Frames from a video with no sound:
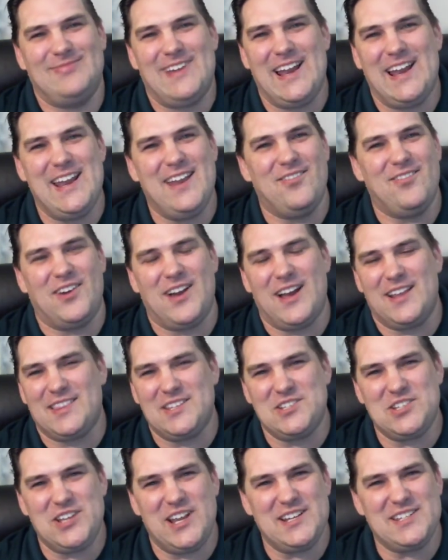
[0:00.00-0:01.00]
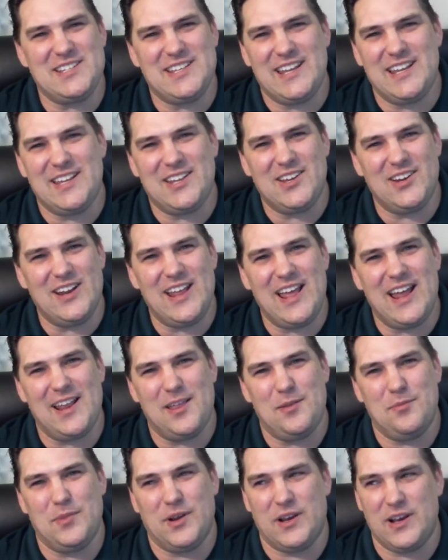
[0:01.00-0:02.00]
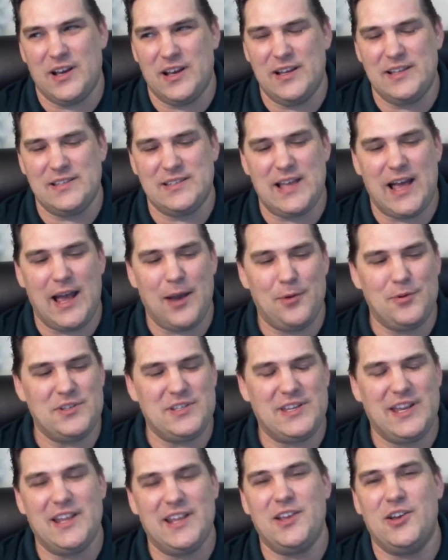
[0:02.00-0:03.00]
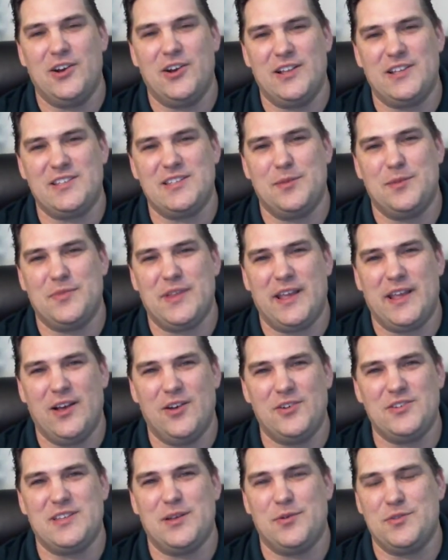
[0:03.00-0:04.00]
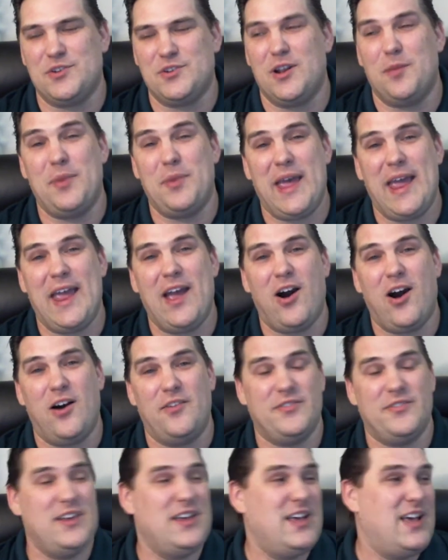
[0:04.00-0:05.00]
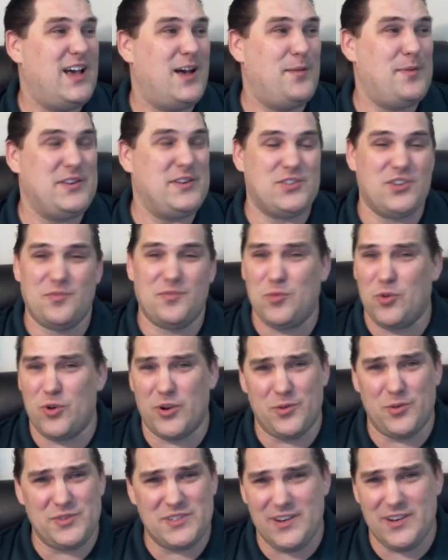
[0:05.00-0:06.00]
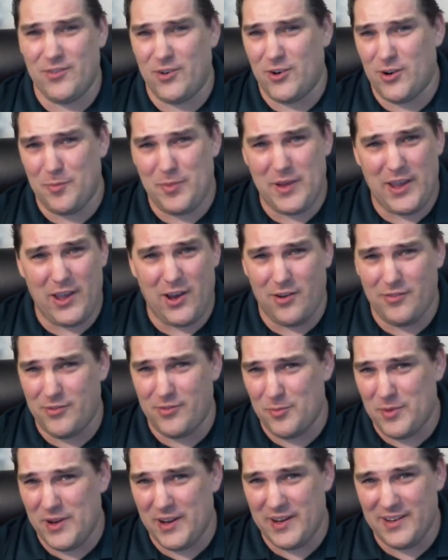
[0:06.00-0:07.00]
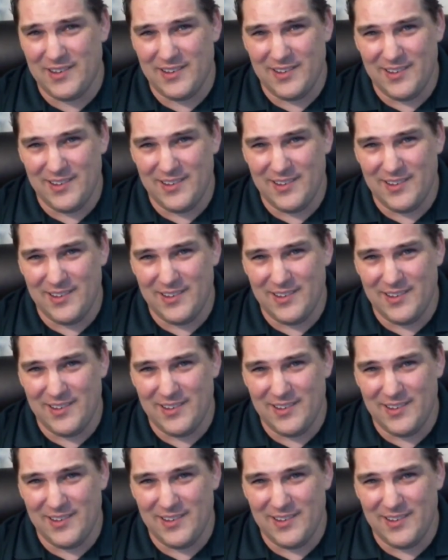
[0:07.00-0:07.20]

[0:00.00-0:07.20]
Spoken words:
never got the chance to get good at it because I was getting good at something else that was going to pay off. I mean, surfboarding was never going to pay off for me.